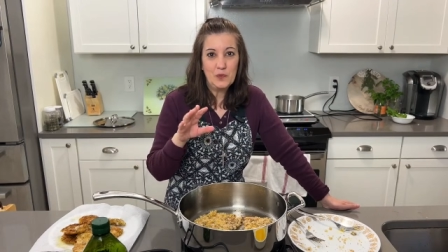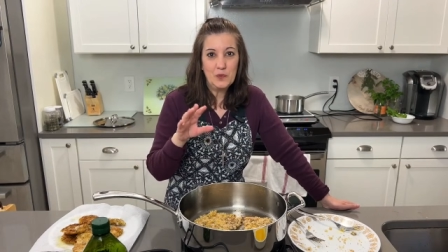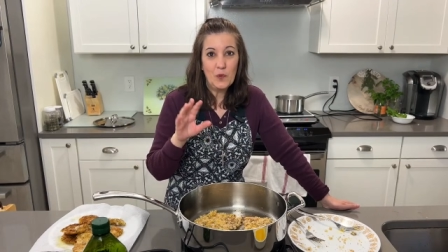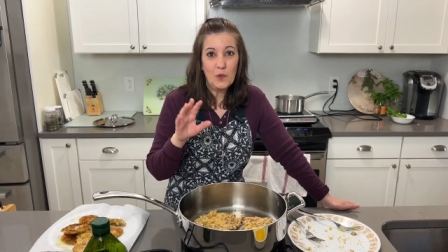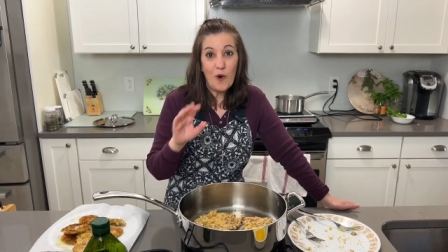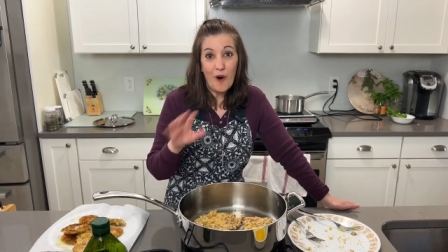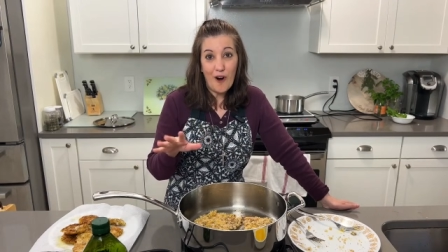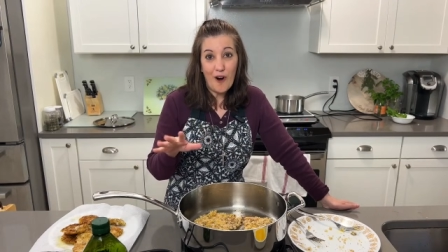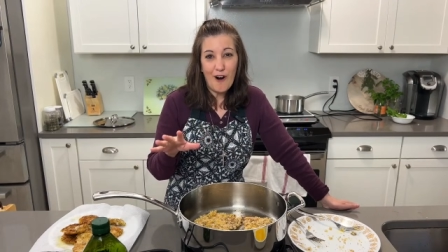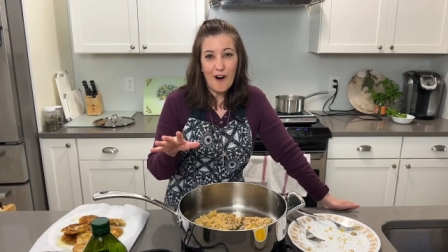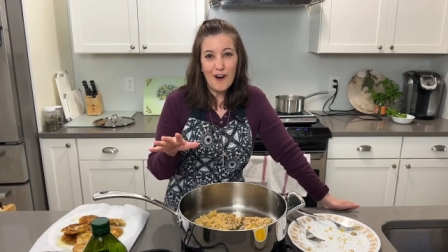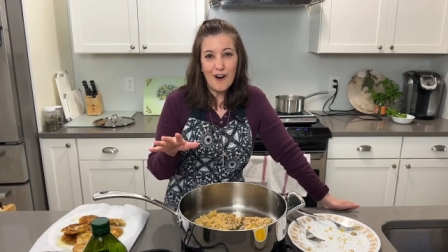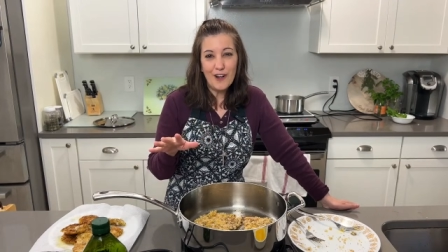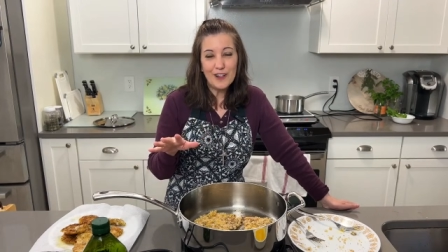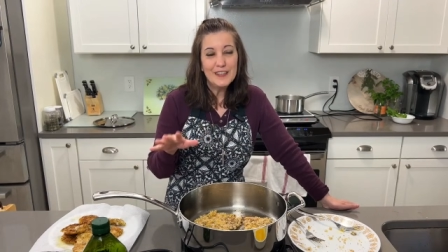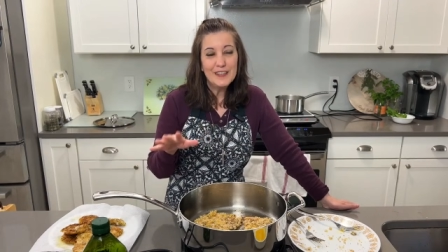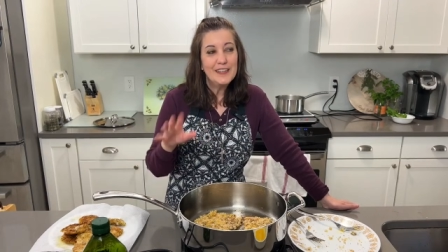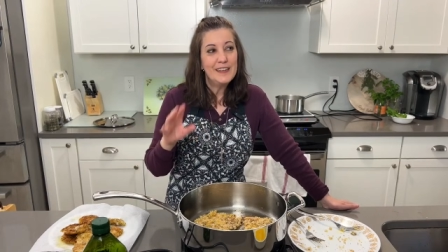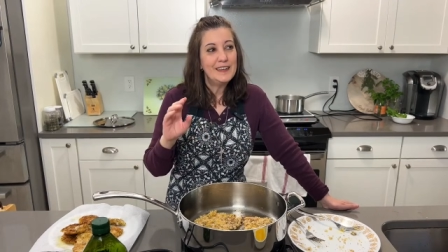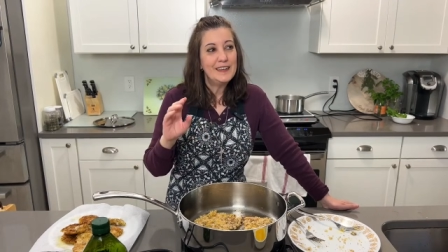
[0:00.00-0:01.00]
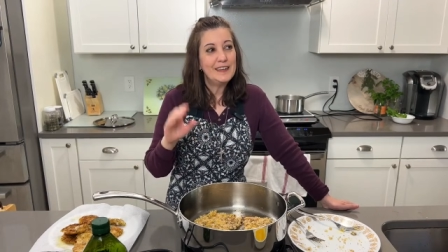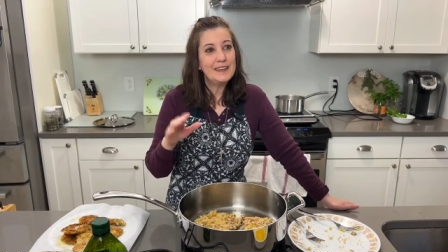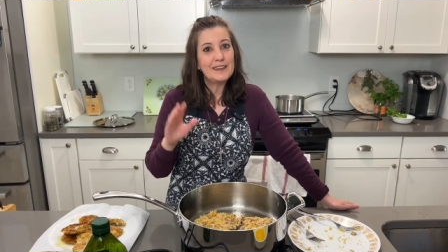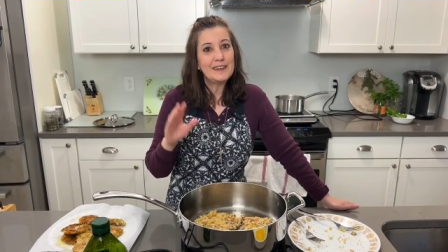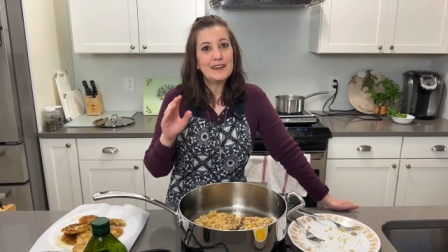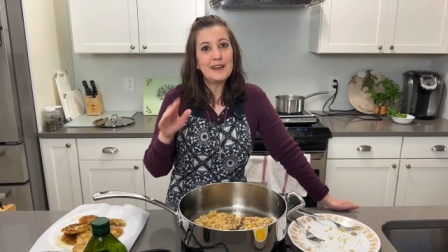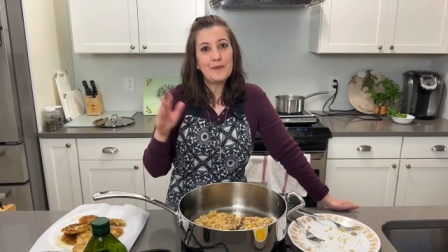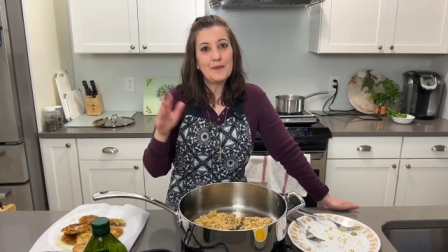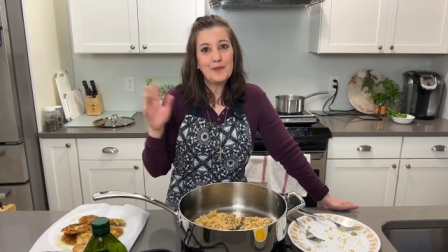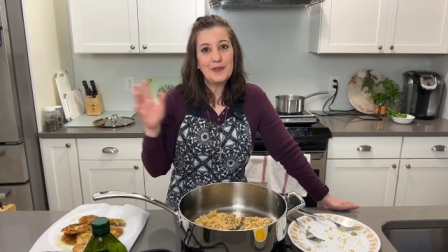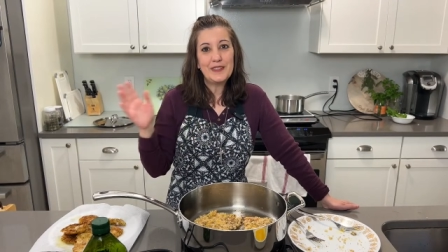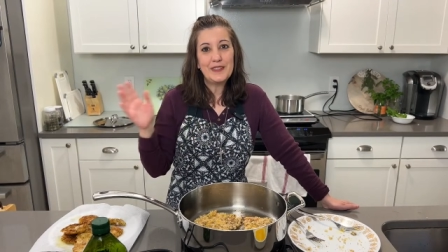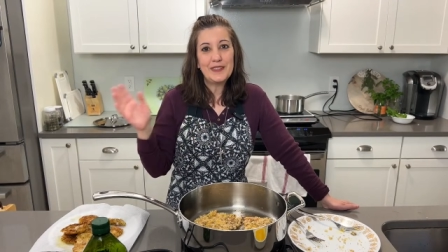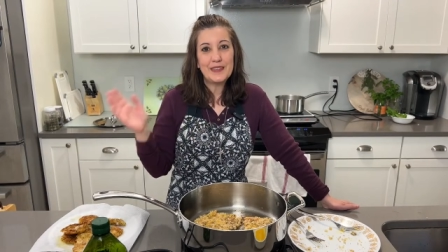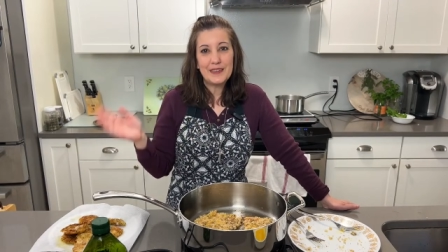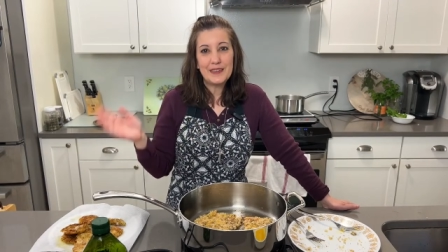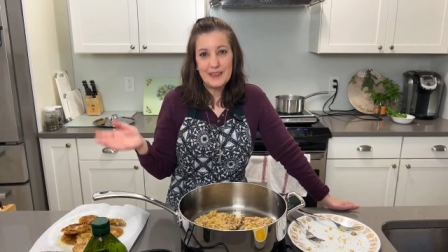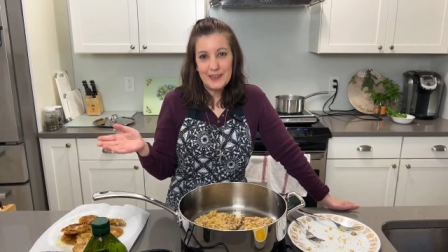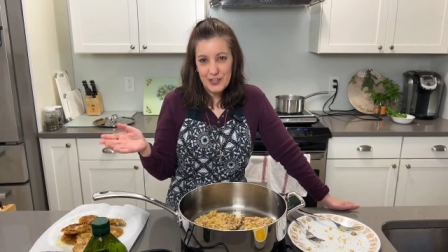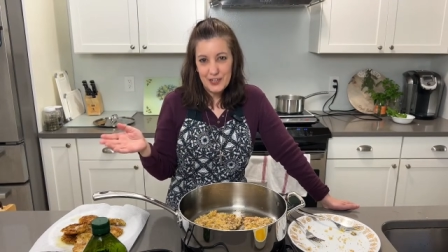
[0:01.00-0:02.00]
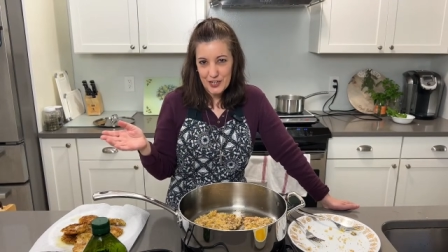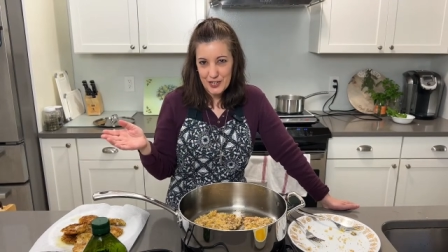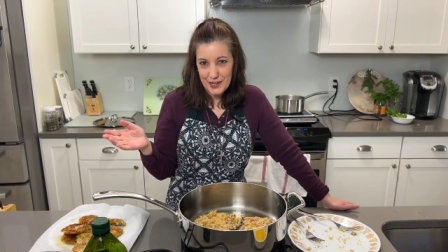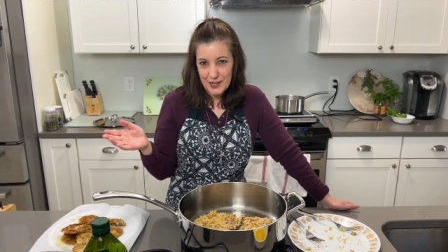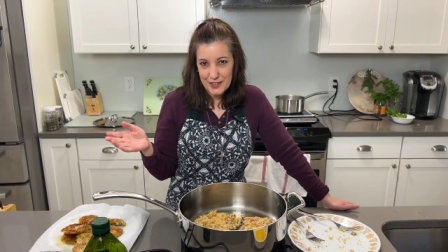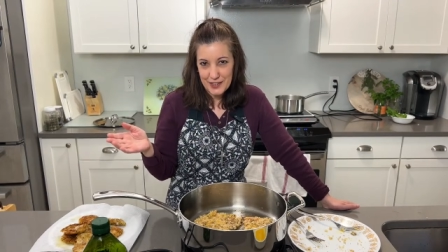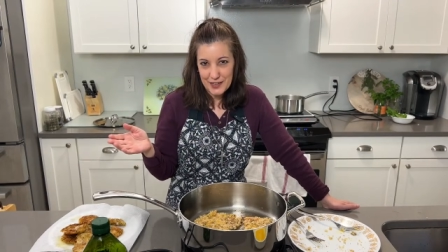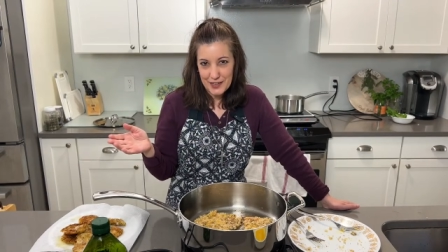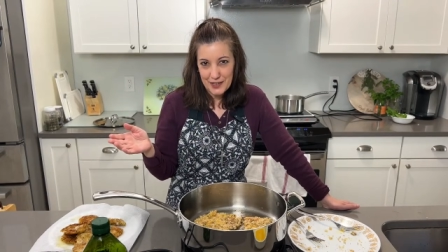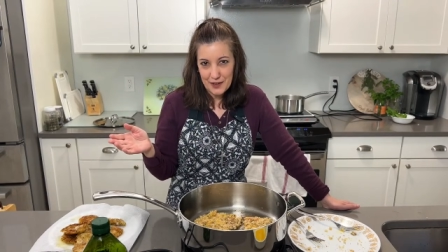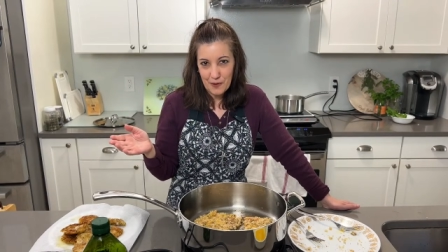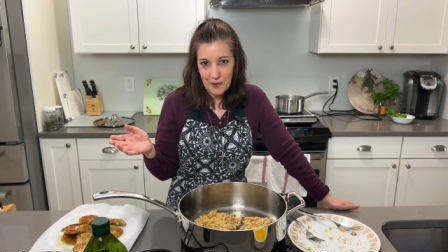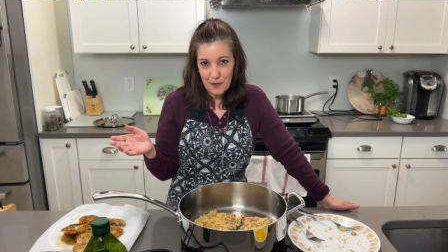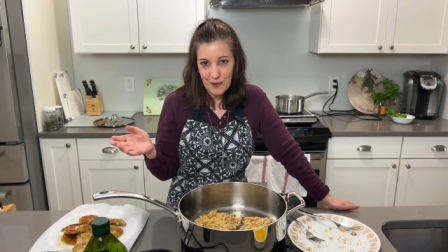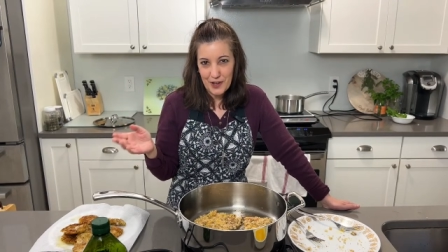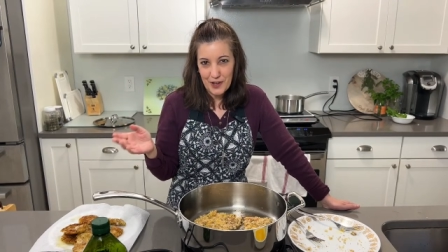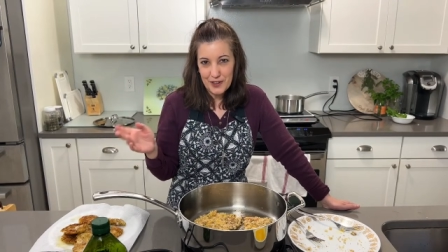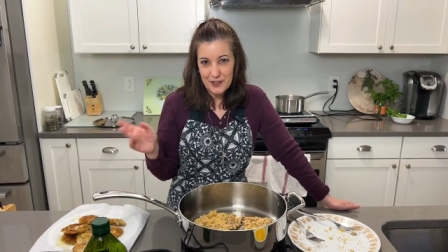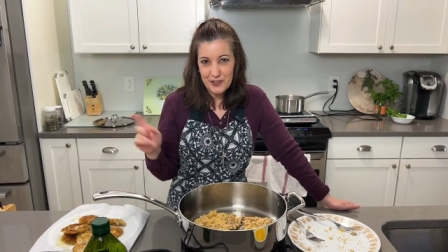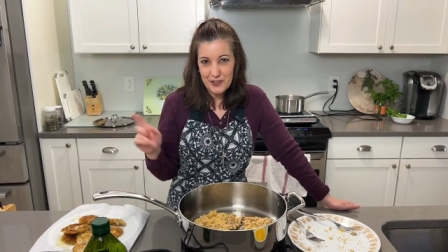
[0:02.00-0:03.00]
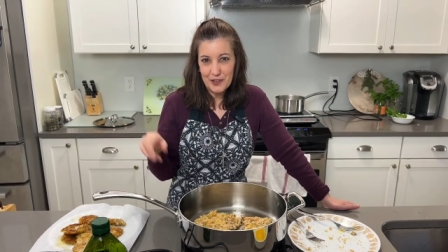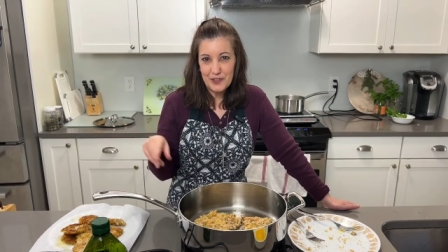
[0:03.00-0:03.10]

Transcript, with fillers: wall, ended up in the kitchen, I think it was.